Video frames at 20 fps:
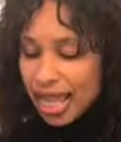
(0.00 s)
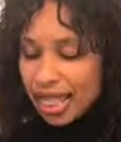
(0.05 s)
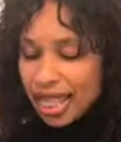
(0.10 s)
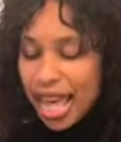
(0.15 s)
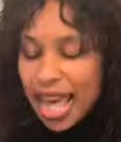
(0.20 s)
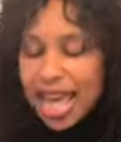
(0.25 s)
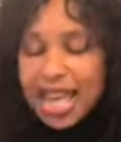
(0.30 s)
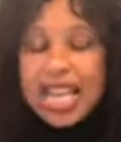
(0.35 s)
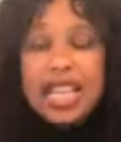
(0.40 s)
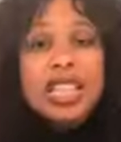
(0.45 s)

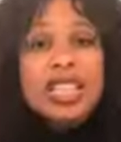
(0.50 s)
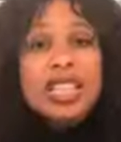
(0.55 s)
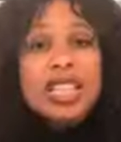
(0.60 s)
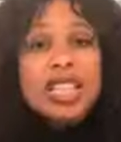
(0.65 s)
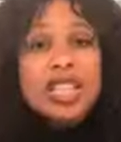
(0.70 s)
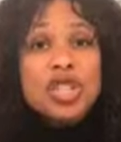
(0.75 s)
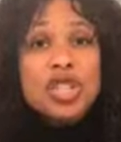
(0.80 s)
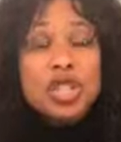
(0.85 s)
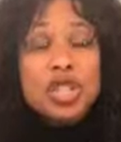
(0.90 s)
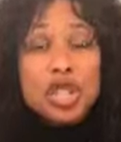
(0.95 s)
that
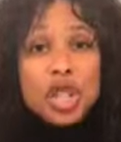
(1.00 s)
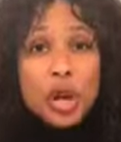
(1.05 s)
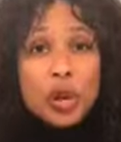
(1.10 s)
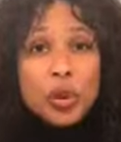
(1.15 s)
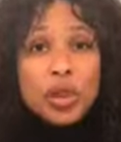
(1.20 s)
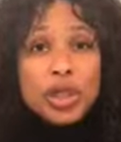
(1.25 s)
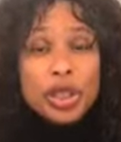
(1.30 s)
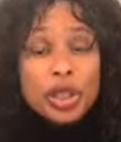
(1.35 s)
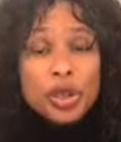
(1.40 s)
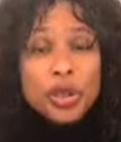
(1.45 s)
the
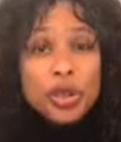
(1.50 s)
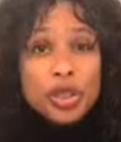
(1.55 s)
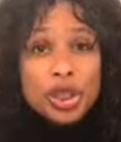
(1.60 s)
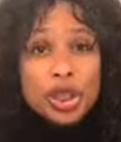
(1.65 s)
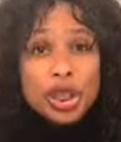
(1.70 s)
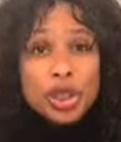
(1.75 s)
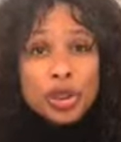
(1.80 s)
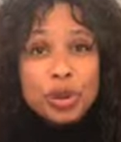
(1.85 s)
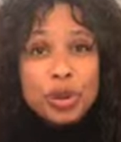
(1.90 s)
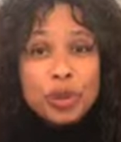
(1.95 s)
slower you
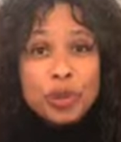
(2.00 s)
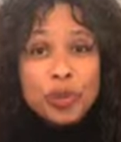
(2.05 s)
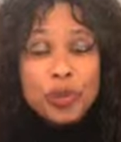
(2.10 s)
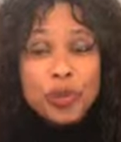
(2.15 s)
chew,